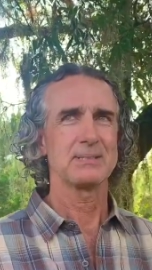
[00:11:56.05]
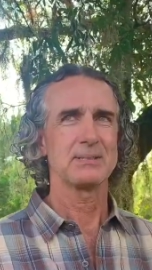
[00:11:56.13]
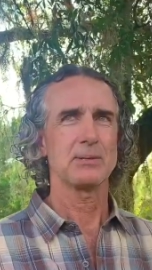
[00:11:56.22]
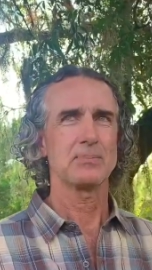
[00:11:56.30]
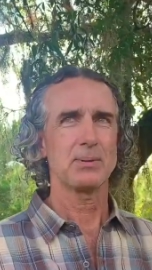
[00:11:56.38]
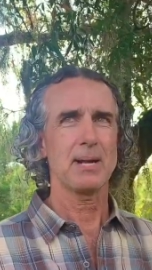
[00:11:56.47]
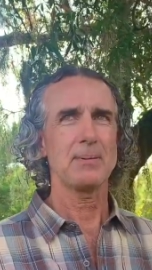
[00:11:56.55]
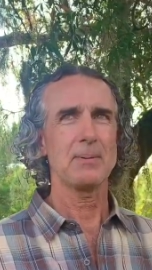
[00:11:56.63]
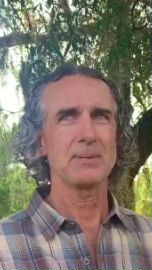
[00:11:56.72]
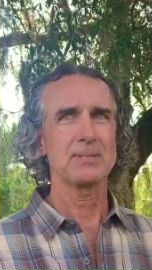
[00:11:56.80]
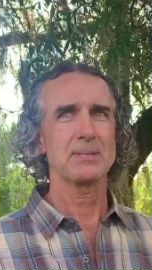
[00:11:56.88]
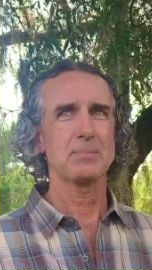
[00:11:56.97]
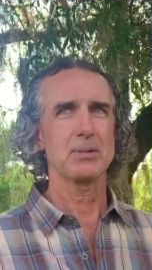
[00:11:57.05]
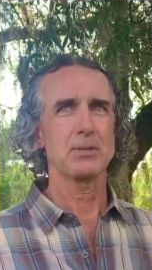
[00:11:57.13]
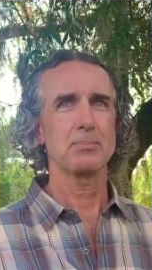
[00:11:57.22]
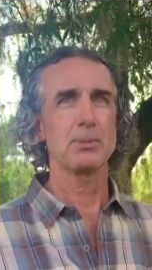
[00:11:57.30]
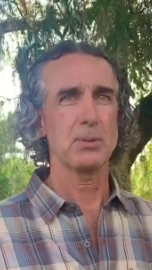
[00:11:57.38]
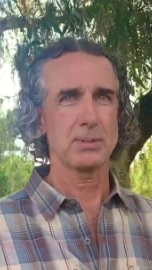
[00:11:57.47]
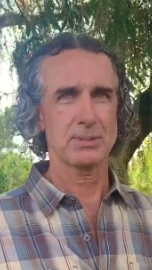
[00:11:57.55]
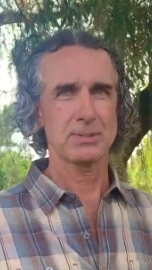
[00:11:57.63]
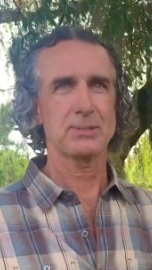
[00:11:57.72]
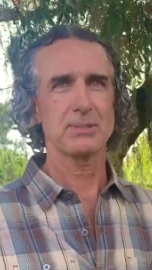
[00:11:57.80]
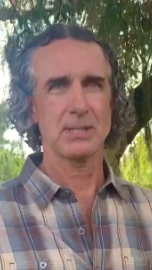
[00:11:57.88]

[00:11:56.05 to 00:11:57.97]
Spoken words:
There are probably some other protists,